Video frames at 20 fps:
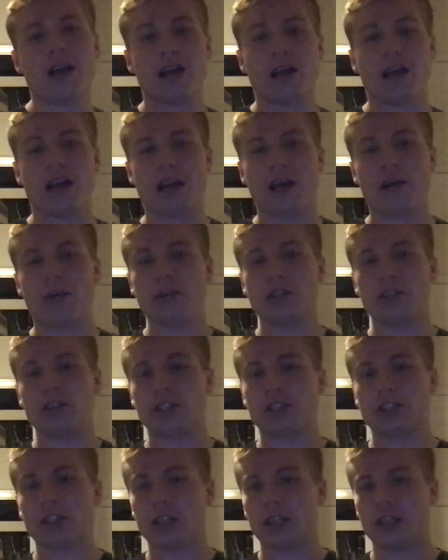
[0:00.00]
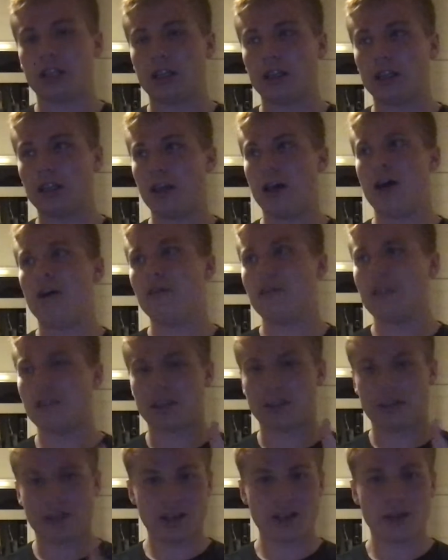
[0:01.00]
and I would just love to
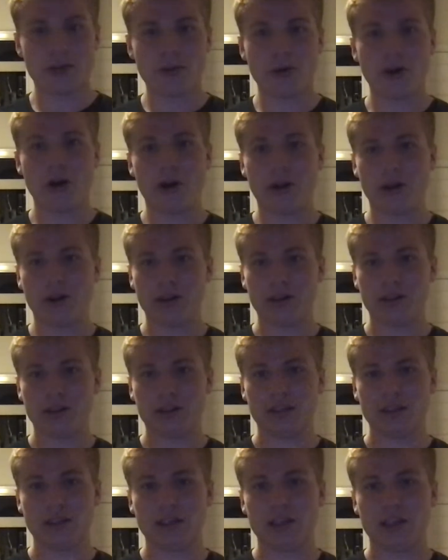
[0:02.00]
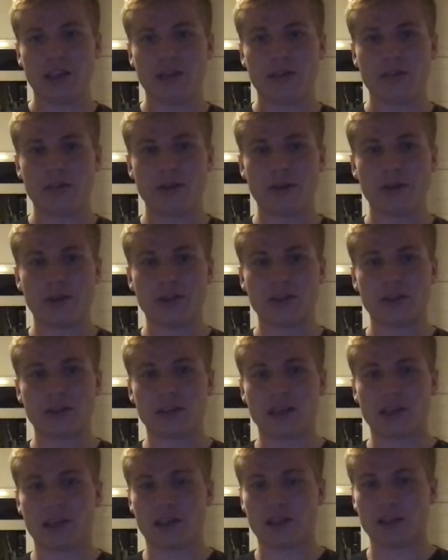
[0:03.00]
thank you all. Even though this
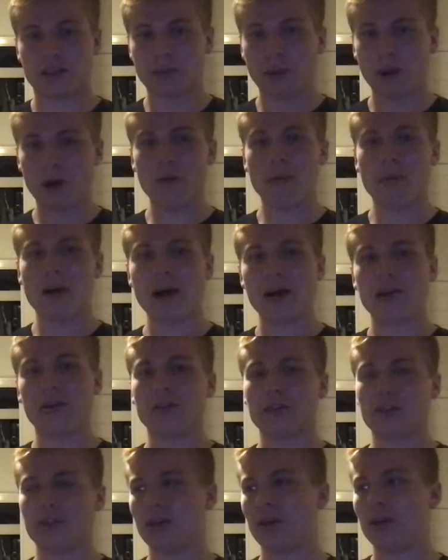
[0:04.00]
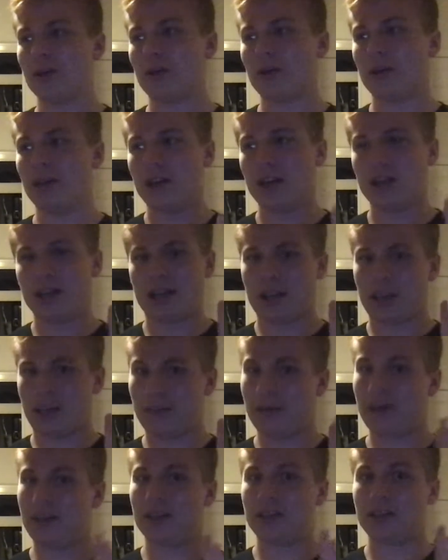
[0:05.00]
is a small milestone, it
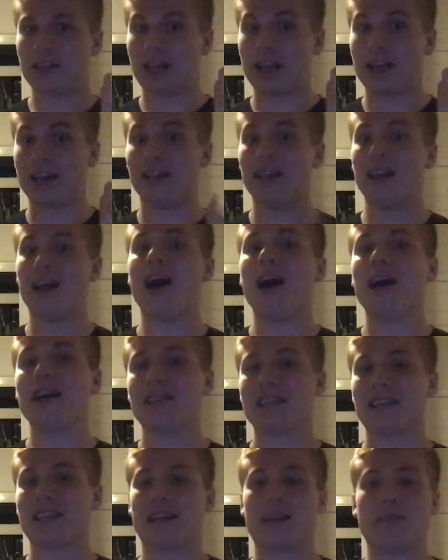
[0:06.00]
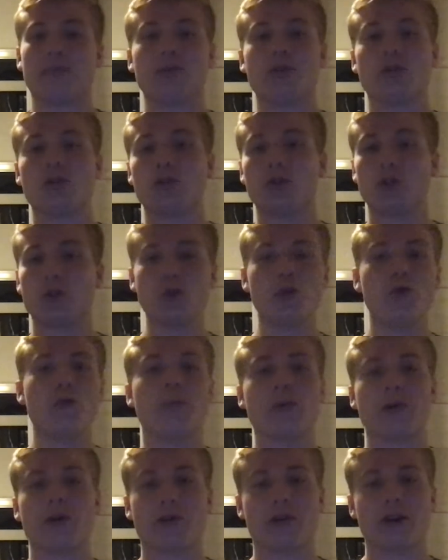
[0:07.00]
means a lot, and I'm
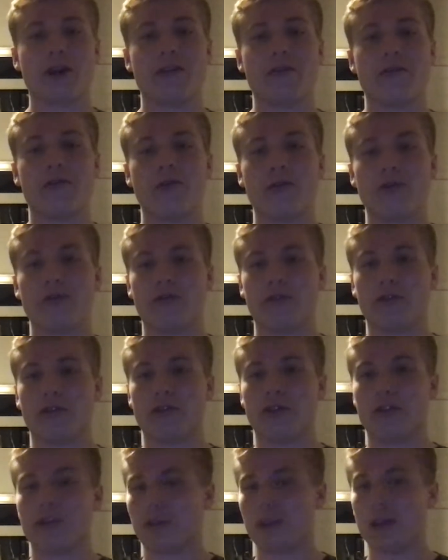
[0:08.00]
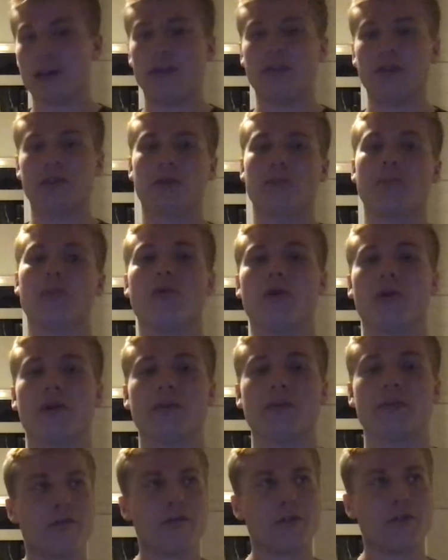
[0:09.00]
super grateful for your love and support.
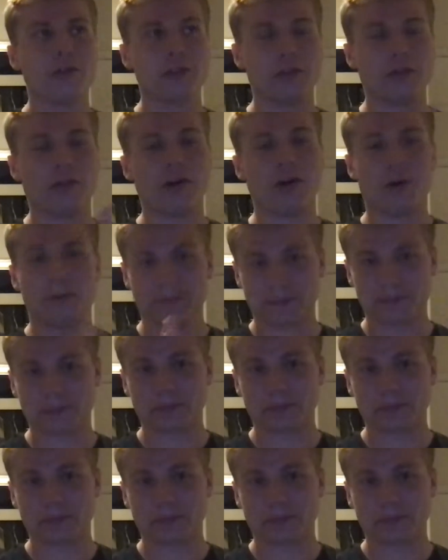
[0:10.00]
First of all,